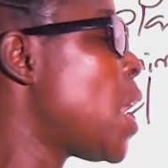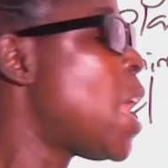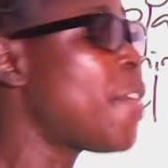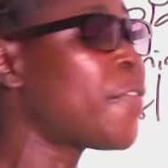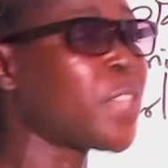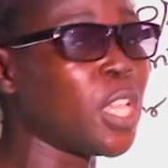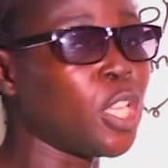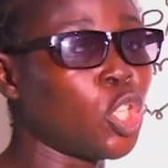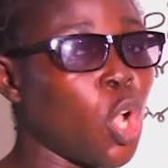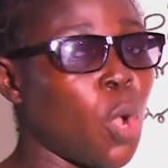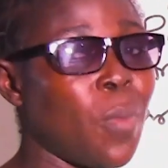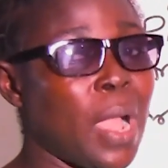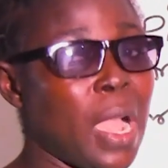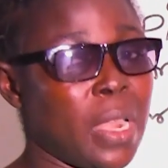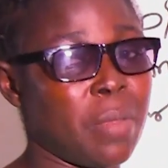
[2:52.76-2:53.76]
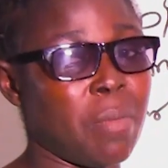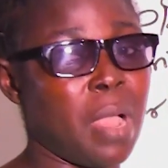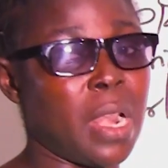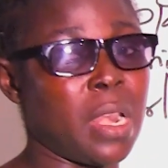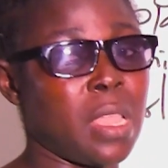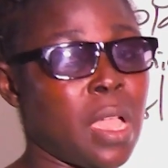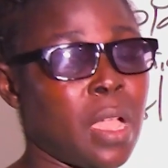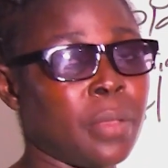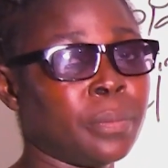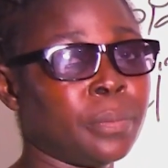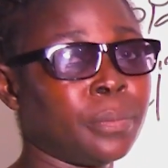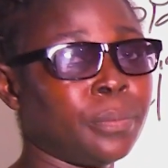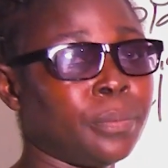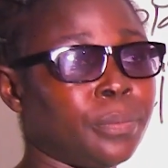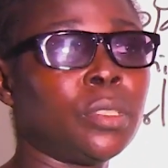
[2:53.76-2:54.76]
have kingdom Animalia.
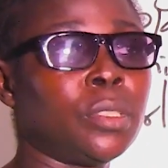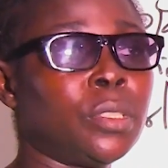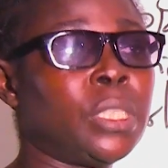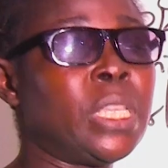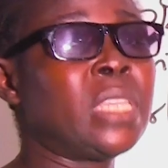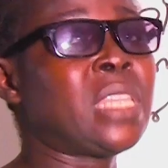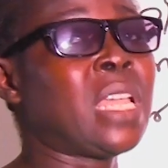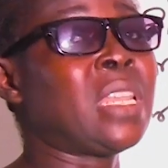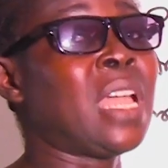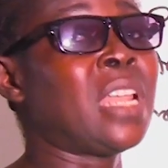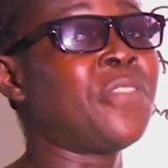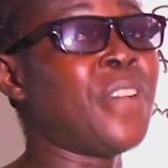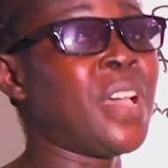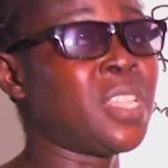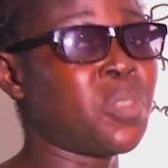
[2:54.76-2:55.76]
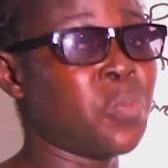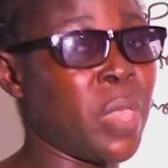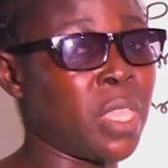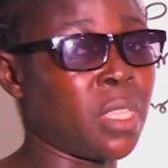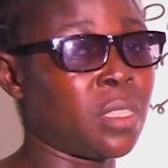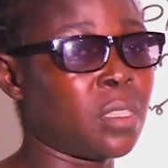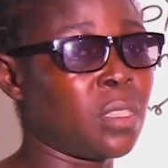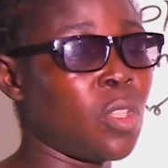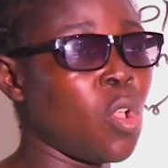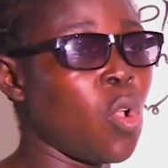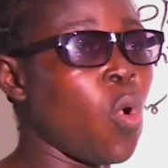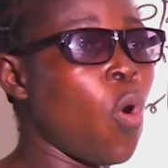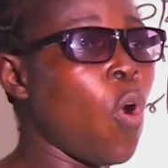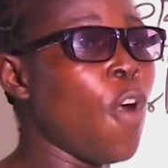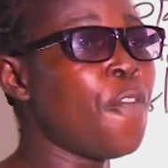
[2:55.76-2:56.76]
This is an advancement
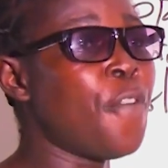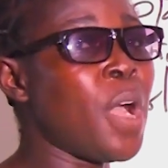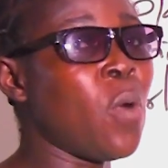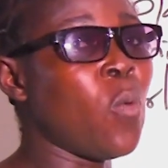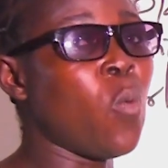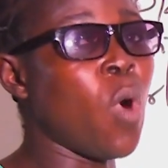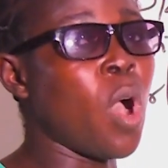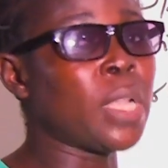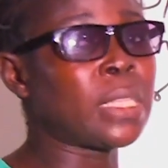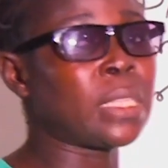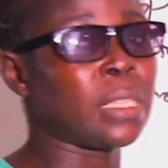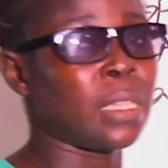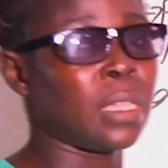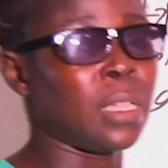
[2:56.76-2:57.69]
over what